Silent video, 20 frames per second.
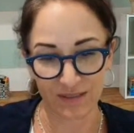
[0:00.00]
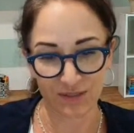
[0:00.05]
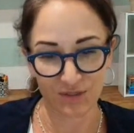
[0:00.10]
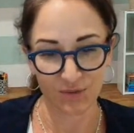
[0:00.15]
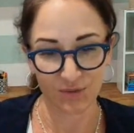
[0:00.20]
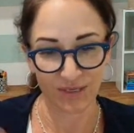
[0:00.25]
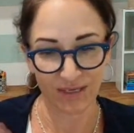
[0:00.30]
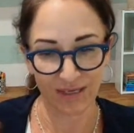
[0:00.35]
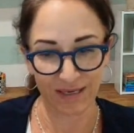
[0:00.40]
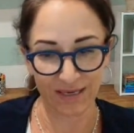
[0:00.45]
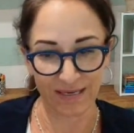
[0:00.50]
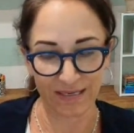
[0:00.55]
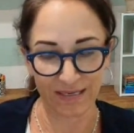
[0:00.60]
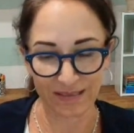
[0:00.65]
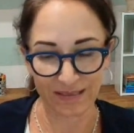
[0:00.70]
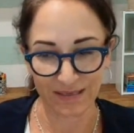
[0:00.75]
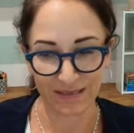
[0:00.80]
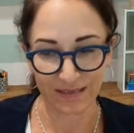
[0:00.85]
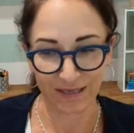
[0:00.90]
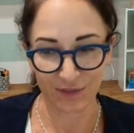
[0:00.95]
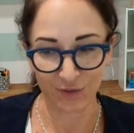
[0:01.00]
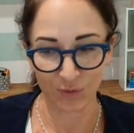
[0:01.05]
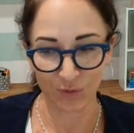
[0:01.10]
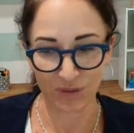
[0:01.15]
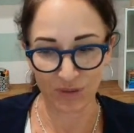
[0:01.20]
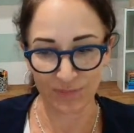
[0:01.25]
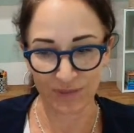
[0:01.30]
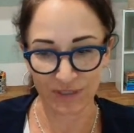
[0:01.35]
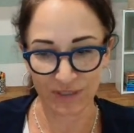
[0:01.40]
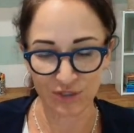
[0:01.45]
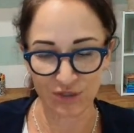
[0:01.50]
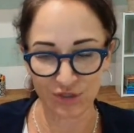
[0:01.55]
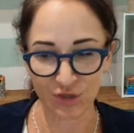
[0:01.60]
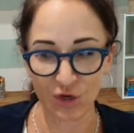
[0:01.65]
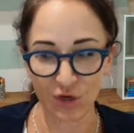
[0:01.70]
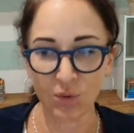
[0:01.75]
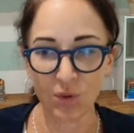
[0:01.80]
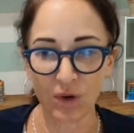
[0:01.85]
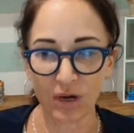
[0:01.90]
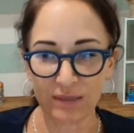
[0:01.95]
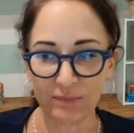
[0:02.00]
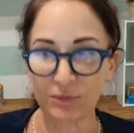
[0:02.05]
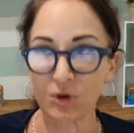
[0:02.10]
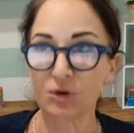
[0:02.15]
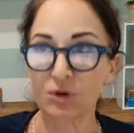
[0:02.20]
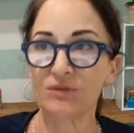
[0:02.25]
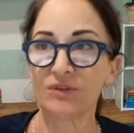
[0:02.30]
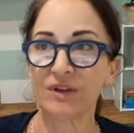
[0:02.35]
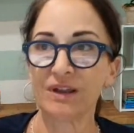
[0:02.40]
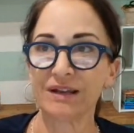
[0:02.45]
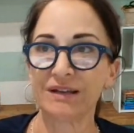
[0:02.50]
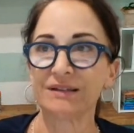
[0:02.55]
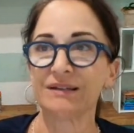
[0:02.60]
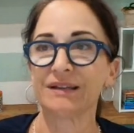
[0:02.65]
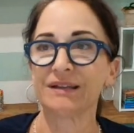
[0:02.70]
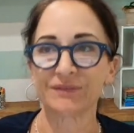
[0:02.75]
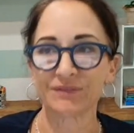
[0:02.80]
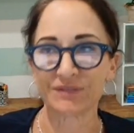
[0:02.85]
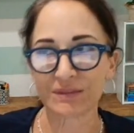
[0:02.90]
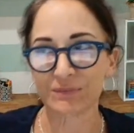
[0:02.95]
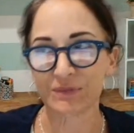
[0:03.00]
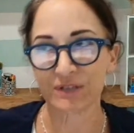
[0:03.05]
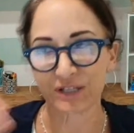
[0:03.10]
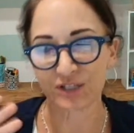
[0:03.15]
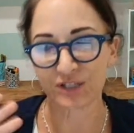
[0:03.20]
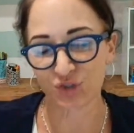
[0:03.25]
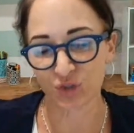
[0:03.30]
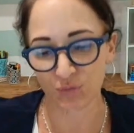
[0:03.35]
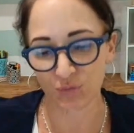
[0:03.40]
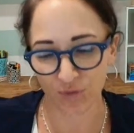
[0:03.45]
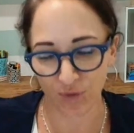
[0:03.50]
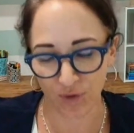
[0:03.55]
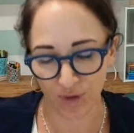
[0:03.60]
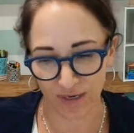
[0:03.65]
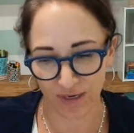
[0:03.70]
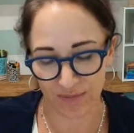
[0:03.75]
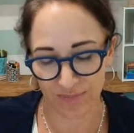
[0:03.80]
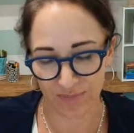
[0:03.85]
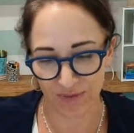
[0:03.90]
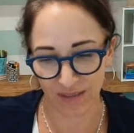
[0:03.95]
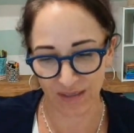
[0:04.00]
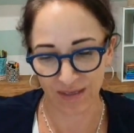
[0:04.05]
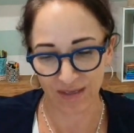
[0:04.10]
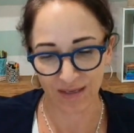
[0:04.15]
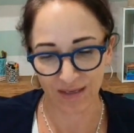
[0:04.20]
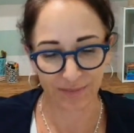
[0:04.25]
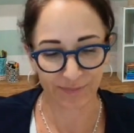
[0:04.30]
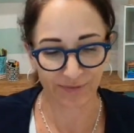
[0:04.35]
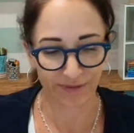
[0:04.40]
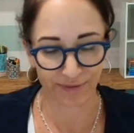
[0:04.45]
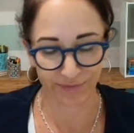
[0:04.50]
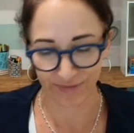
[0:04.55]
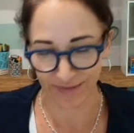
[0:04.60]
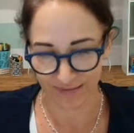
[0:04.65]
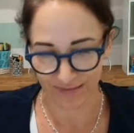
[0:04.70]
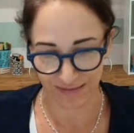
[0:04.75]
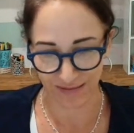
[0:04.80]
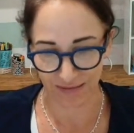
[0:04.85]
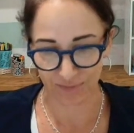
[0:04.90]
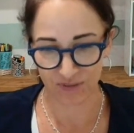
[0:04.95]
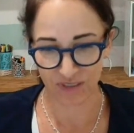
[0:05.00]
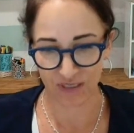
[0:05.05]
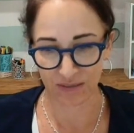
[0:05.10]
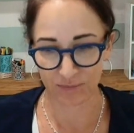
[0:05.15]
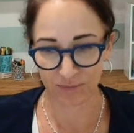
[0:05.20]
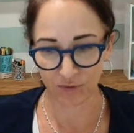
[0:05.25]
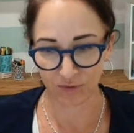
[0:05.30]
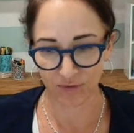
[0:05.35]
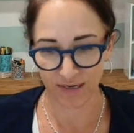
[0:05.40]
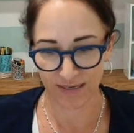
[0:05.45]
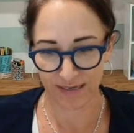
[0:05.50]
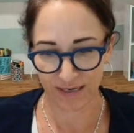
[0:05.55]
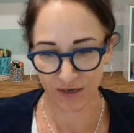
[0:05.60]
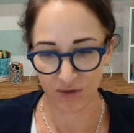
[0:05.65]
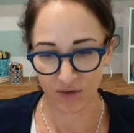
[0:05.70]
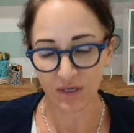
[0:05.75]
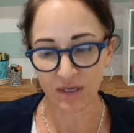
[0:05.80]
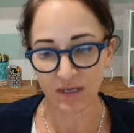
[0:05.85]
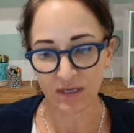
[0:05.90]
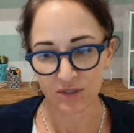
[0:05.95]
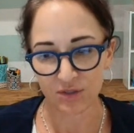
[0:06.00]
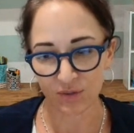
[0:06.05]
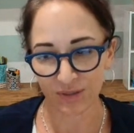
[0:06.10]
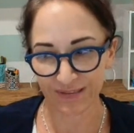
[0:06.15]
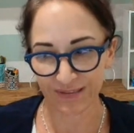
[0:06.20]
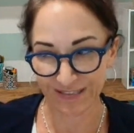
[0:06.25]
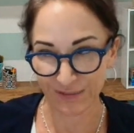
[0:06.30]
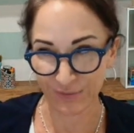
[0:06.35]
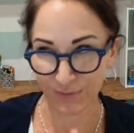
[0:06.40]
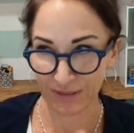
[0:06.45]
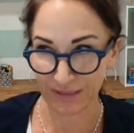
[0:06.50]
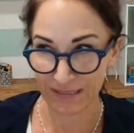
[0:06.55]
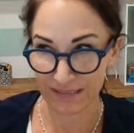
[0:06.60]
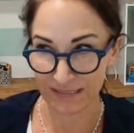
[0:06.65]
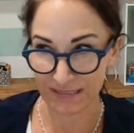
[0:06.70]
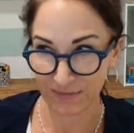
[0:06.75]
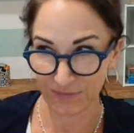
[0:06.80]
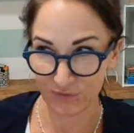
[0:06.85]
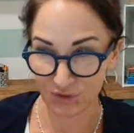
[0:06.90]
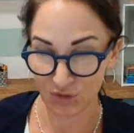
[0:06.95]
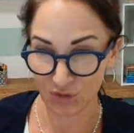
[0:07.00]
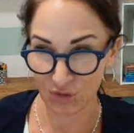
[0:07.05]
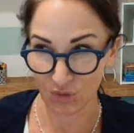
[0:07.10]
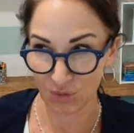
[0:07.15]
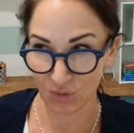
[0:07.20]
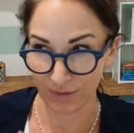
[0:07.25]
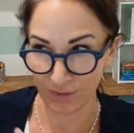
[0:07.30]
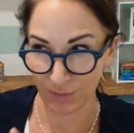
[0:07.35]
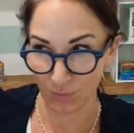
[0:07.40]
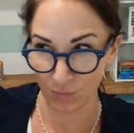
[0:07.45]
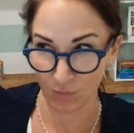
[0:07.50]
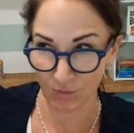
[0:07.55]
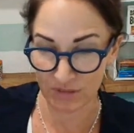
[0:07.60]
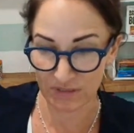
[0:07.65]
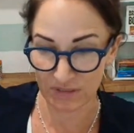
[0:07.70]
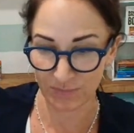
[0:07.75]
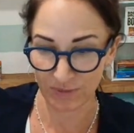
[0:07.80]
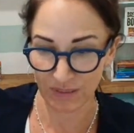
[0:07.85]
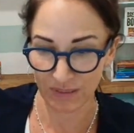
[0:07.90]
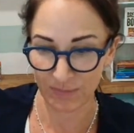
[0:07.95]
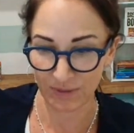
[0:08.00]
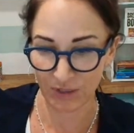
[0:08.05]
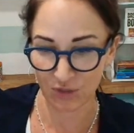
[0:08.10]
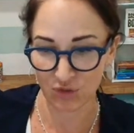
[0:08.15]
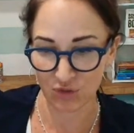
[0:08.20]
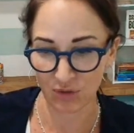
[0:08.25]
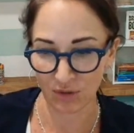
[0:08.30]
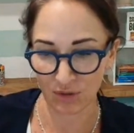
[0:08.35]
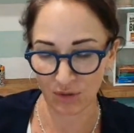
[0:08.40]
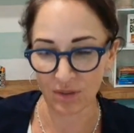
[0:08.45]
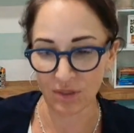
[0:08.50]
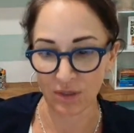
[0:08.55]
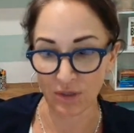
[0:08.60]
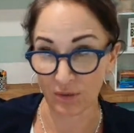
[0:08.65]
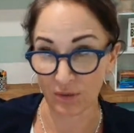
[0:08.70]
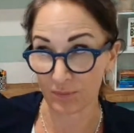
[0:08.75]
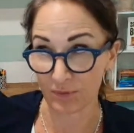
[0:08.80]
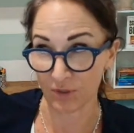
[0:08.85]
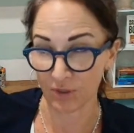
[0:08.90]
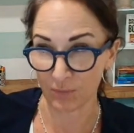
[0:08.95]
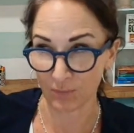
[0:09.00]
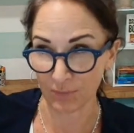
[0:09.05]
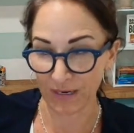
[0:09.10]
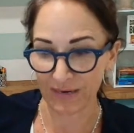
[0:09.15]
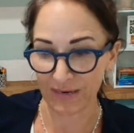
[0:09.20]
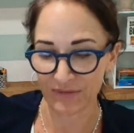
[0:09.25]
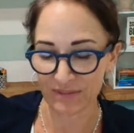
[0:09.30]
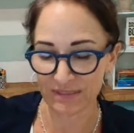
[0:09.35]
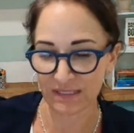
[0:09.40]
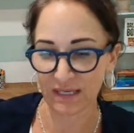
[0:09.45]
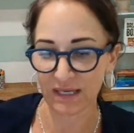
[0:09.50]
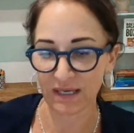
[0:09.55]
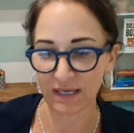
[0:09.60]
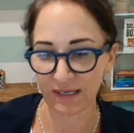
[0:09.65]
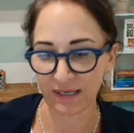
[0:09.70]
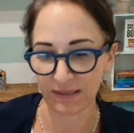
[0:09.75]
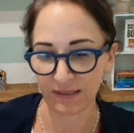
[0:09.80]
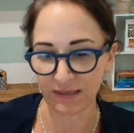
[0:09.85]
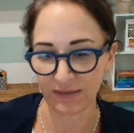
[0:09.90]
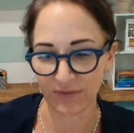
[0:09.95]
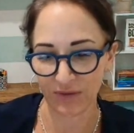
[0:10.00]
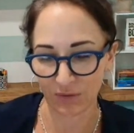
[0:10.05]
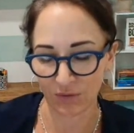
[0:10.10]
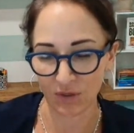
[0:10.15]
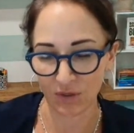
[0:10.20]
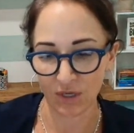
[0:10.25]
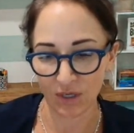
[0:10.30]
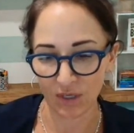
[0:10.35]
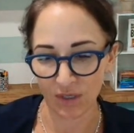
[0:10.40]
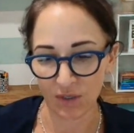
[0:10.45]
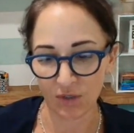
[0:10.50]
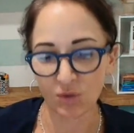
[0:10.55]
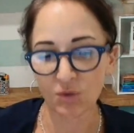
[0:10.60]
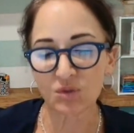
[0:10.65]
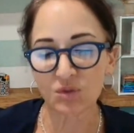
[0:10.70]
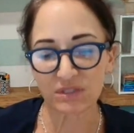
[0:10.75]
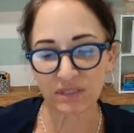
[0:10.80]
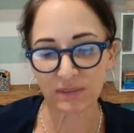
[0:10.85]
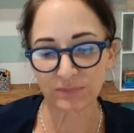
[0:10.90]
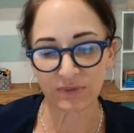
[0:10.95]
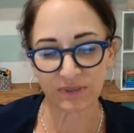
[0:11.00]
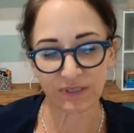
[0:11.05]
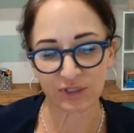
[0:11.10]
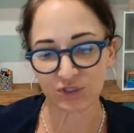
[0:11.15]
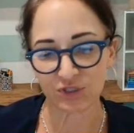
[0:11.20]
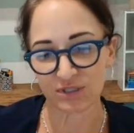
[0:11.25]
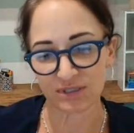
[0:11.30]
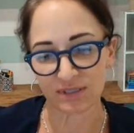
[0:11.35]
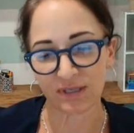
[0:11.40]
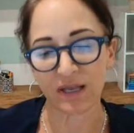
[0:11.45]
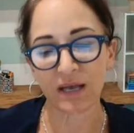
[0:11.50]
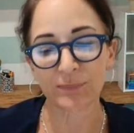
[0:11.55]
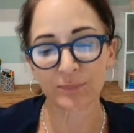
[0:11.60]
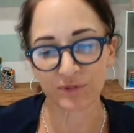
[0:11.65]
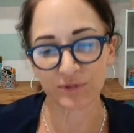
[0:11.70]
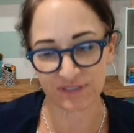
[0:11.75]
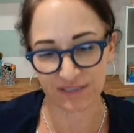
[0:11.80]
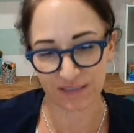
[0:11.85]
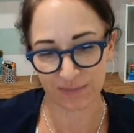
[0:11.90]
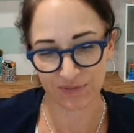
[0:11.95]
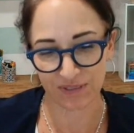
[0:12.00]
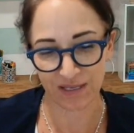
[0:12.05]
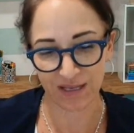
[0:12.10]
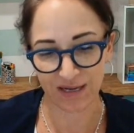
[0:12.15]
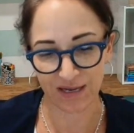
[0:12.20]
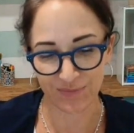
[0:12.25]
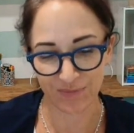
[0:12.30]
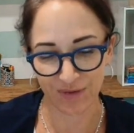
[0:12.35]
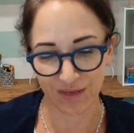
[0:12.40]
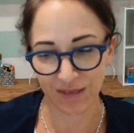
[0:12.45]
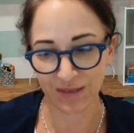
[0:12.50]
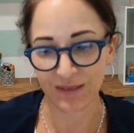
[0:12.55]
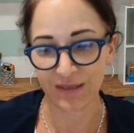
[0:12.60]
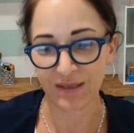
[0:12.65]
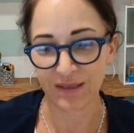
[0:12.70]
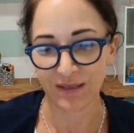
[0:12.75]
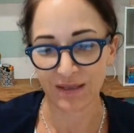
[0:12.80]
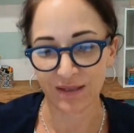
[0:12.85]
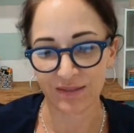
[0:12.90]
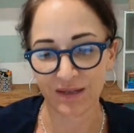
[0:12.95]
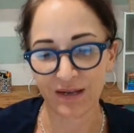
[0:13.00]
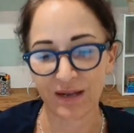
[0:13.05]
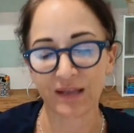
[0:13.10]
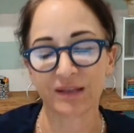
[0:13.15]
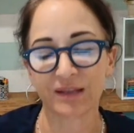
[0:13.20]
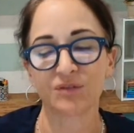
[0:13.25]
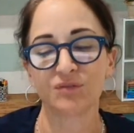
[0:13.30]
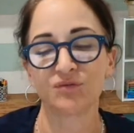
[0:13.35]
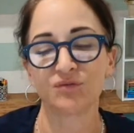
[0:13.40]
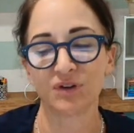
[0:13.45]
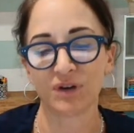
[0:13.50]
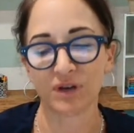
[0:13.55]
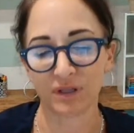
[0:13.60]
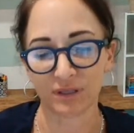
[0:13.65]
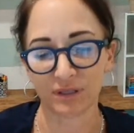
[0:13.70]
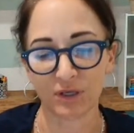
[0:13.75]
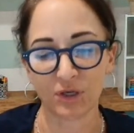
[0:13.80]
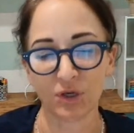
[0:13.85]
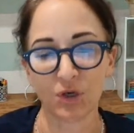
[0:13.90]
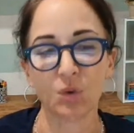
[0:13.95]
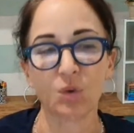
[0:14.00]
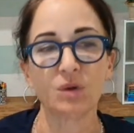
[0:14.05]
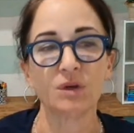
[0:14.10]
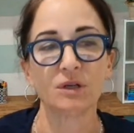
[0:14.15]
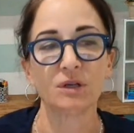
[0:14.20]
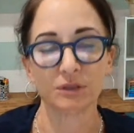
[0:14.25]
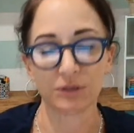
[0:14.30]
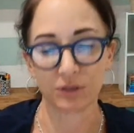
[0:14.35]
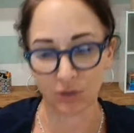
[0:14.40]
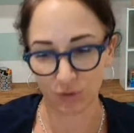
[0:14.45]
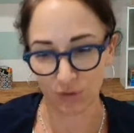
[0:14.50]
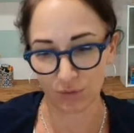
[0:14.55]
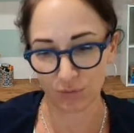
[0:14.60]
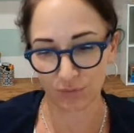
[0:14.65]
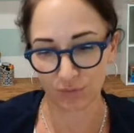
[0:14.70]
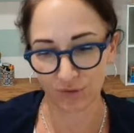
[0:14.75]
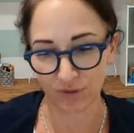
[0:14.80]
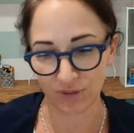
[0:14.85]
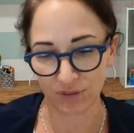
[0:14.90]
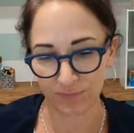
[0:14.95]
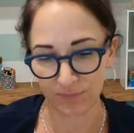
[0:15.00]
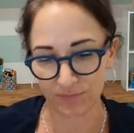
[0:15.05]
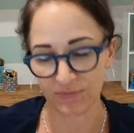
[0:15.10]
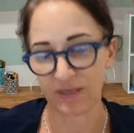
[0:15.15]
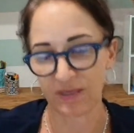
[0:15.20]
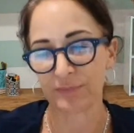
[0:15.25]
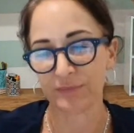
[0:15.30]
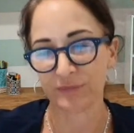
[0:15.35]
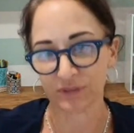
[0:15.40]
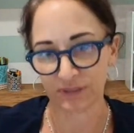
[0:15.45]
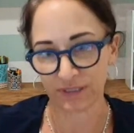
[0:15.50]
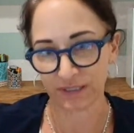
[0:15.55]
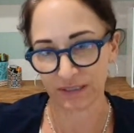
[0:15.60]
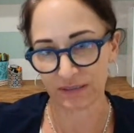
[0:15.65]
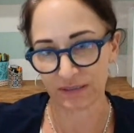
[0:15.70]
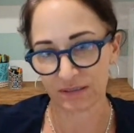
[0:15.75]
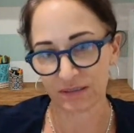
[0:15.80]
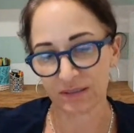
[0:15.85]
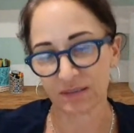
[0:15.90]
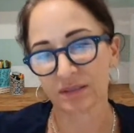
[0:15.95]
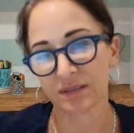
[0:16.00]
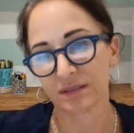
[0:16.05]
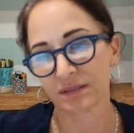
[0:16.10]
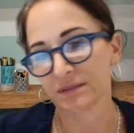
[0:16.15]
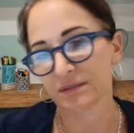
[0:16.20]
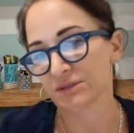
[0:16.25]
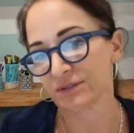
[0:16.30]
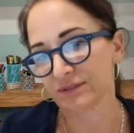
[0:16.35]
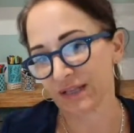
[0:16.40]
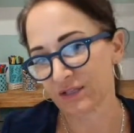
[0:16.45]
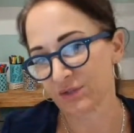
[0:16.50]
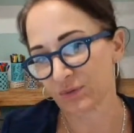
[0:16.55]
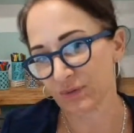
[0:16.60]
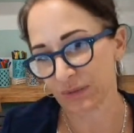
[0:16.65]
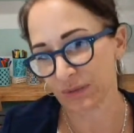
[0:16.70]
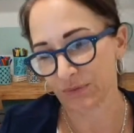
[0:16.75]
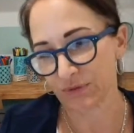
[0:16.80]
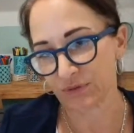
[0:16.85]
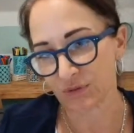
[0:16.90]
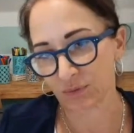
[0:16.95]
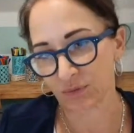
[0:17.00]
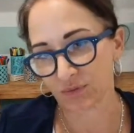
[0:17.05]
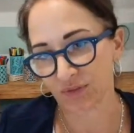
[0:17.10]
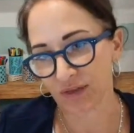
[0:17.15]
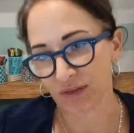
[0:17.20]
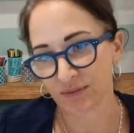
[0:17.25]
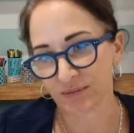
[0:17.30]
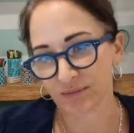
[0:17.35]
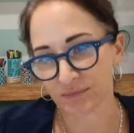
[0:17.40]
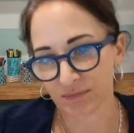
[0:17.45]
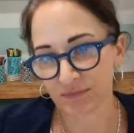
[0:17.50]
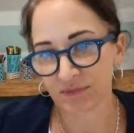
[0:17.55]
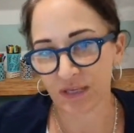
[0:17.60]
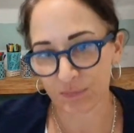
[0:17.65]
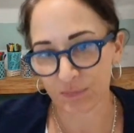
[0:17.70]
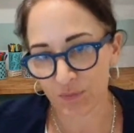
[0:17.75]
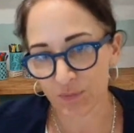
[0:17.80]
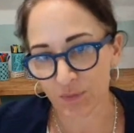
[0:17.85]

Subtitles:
So I don't want to be so unmotivated. Like if somebody's so far ahead of me, I'm like, oh, that's not obtainable right now. So that's why I like to have 2, like what's big picture or, pie in the sky. And then who's somebody just a couple steps ahead of me that I can follow, learn from, emulate. So that's what I would do with that type of person.